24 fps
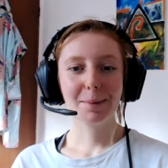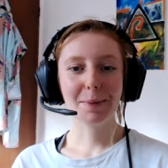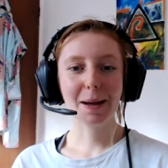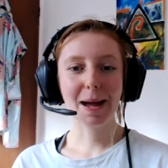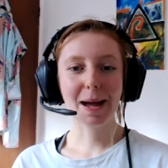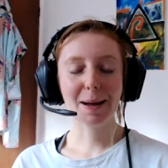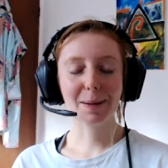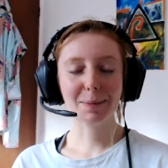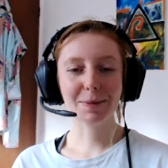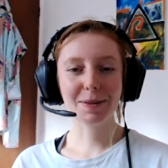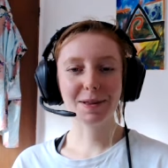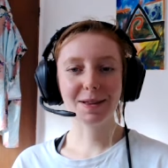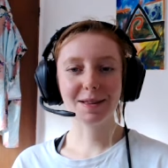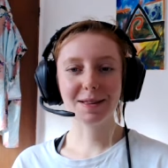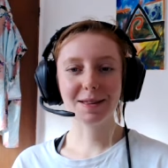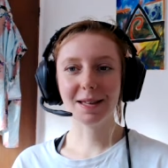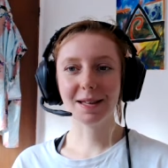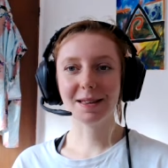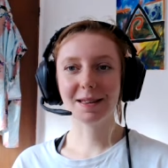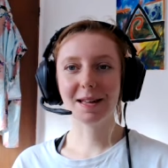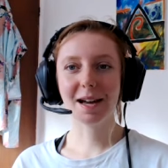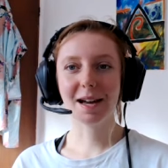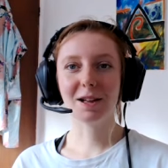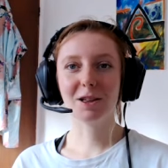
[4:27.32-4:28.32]
Perhaps it's the
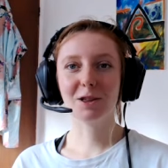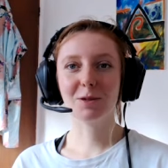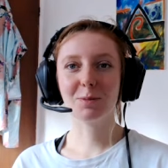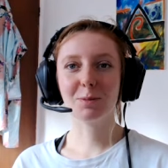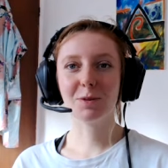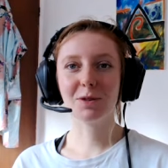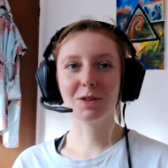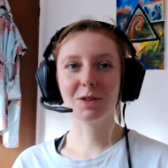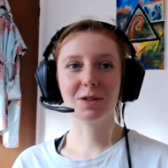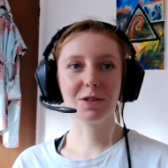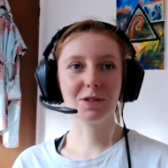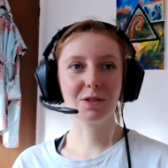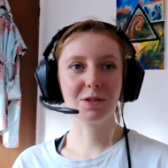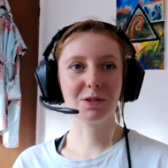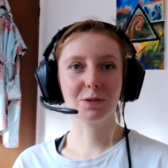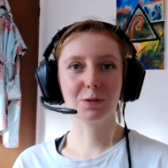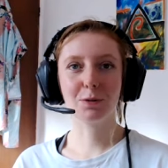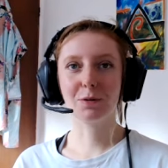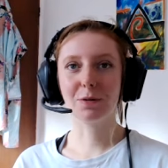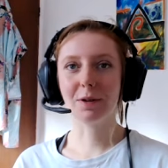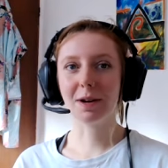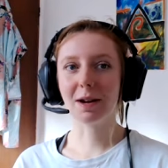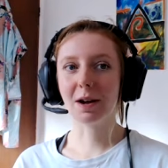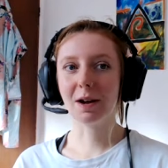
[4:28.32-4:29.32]
attachment to the
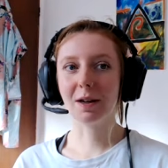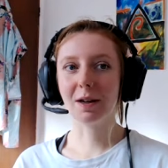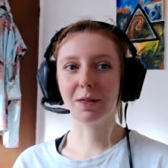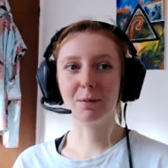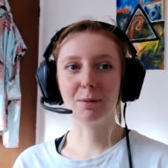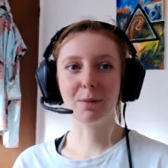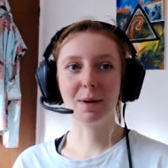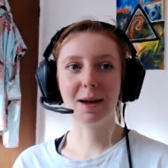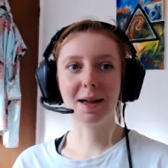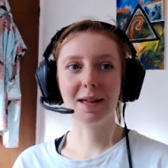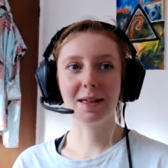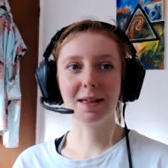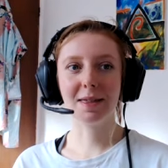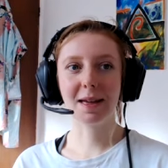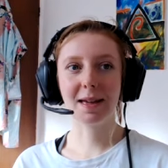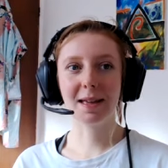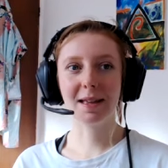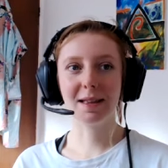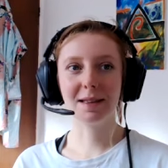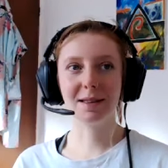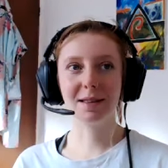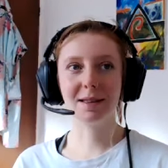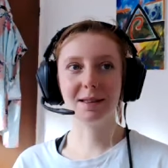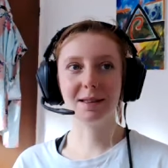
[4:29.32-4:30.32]
story either way that
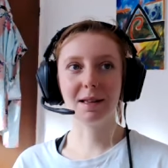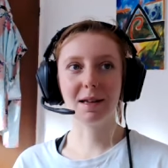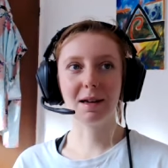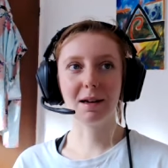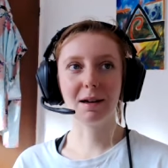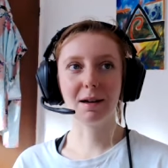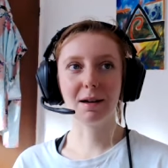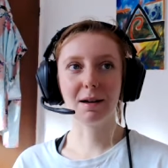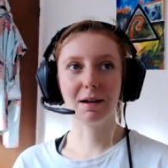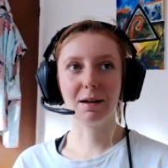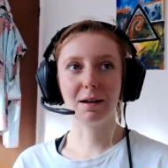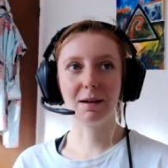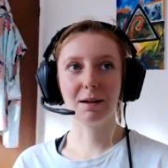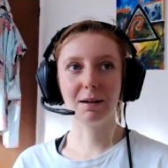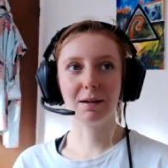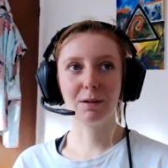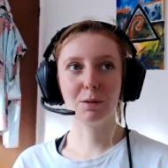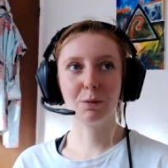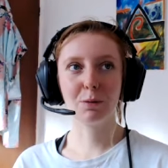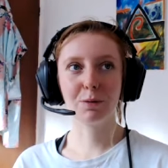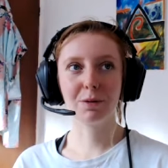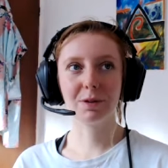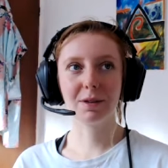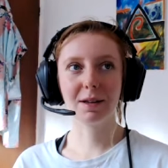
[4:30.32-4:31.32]
is uh,
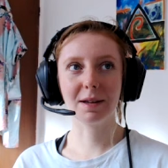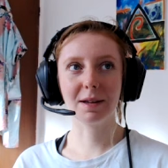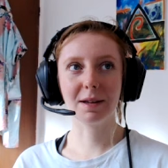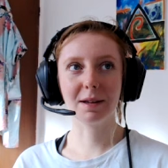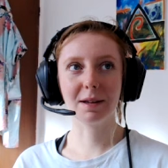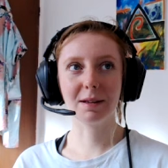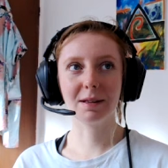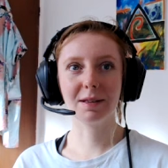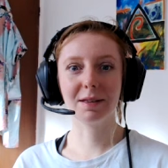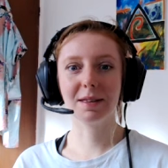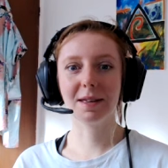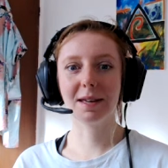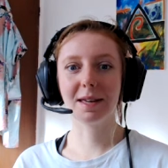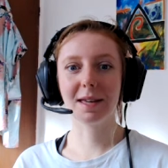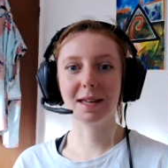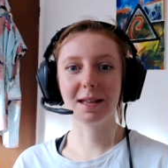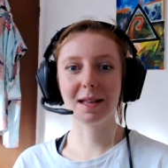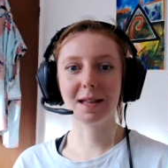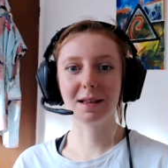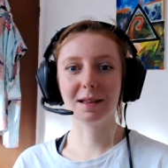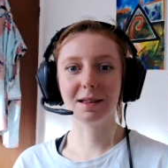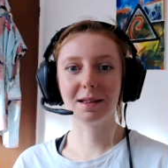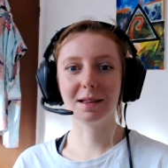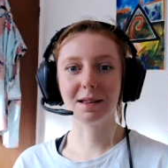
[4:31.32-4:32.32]
causing
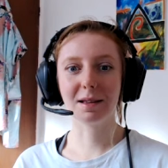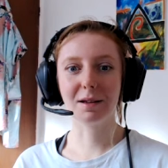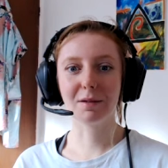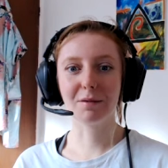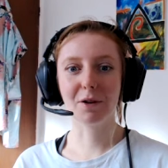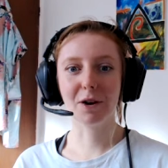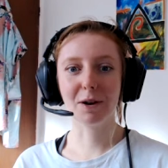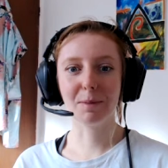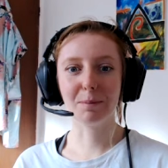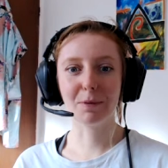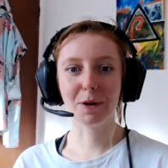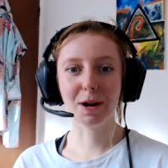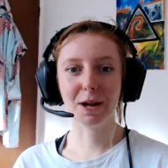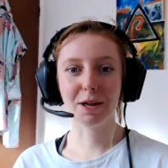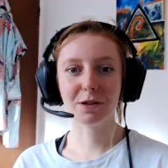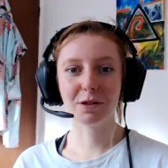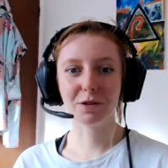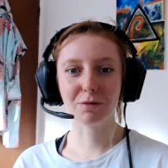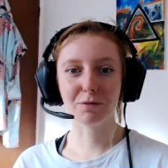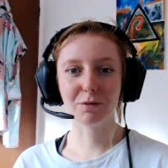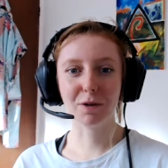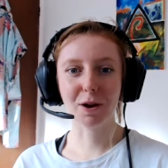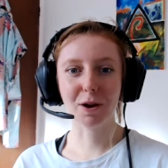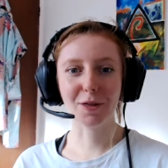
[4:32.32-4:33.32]
stickiness in a
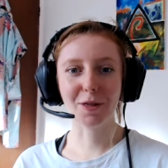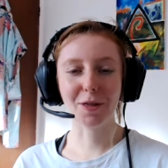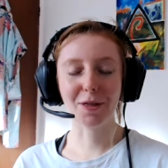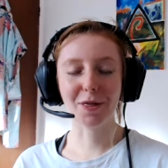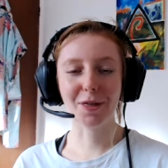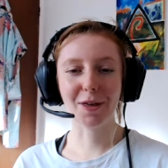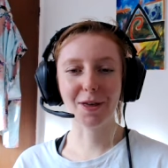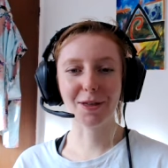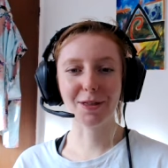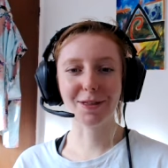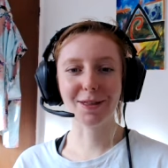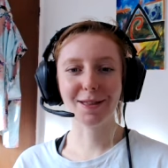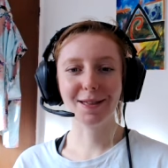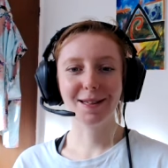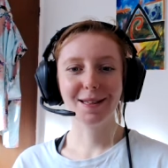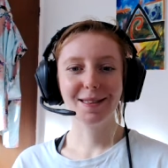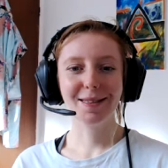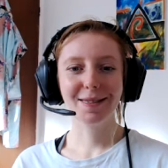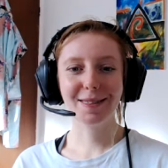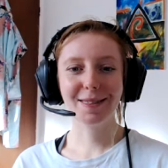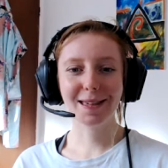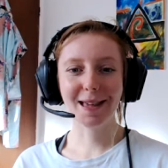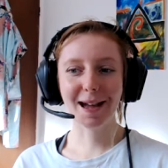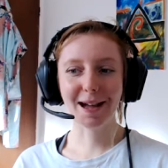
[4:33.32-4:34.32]
vibration rather than
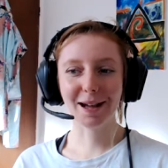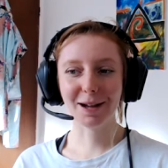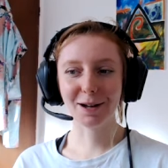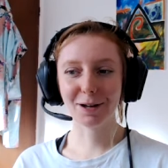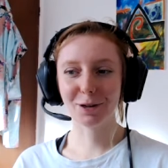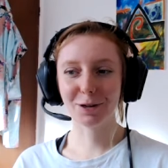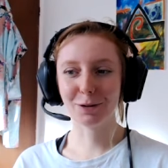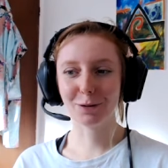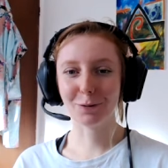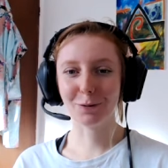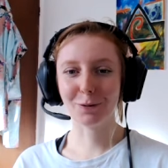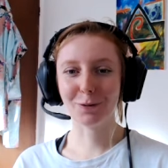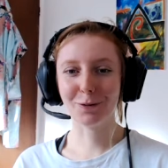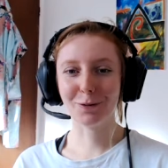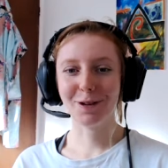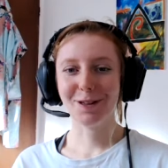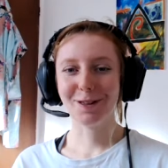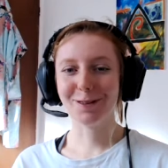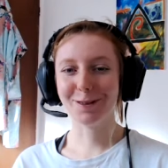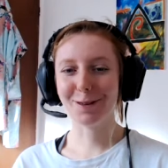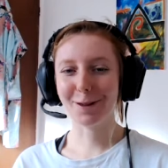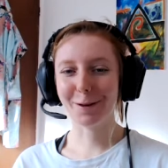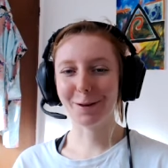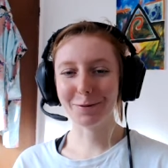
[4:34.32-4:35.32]
the actual
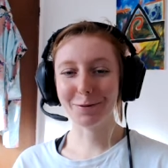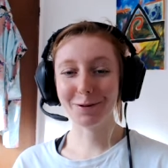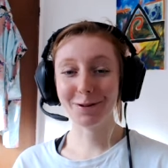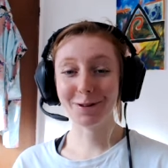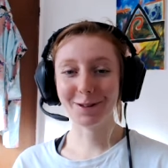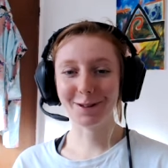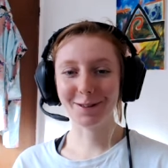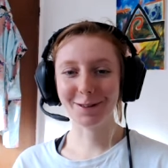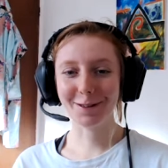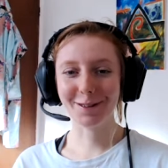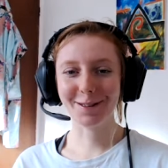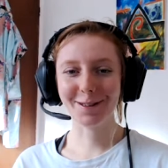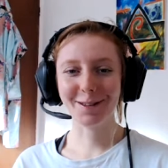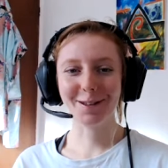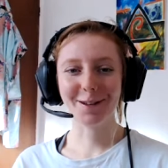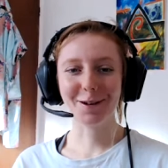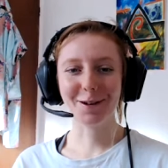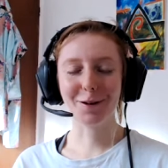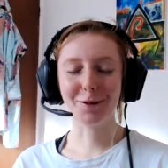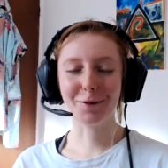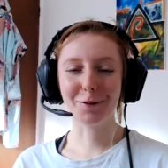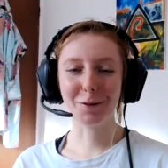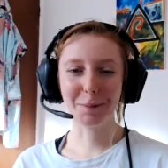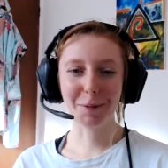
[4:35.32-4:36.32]
notion
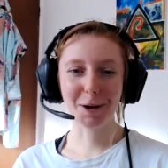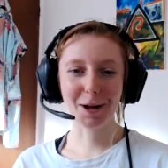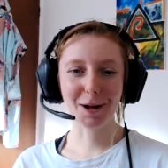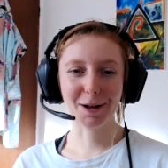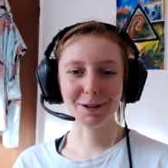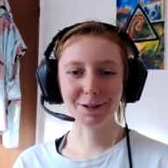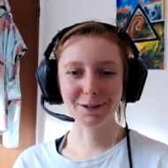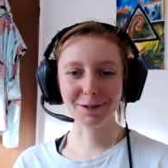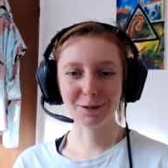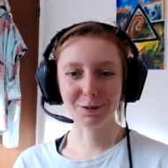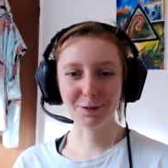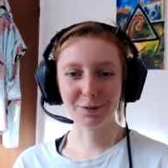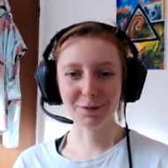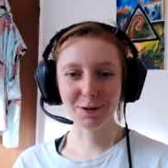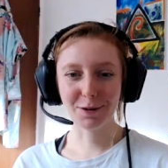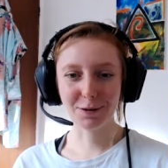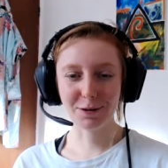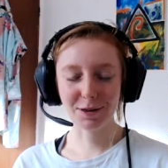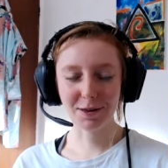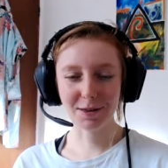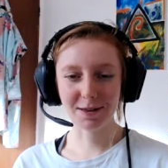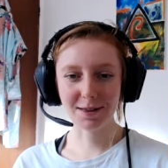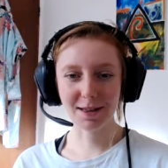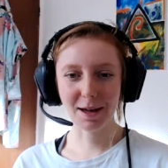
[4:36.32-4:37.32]
of a past or
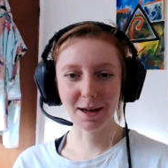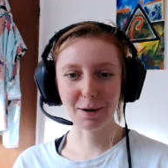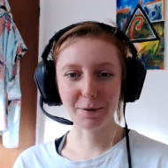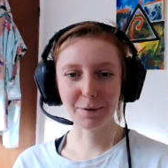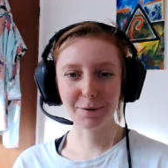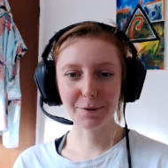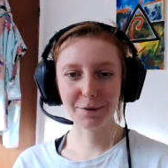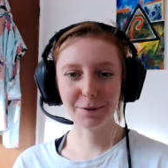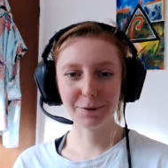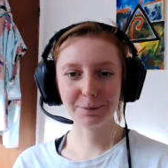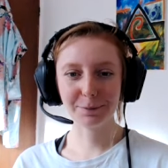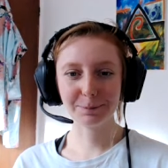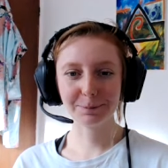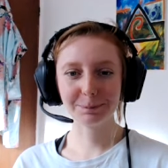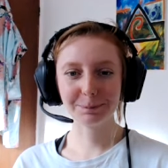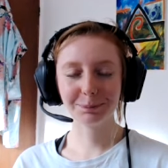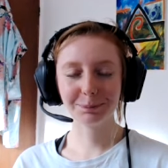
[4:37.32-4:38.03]
future self.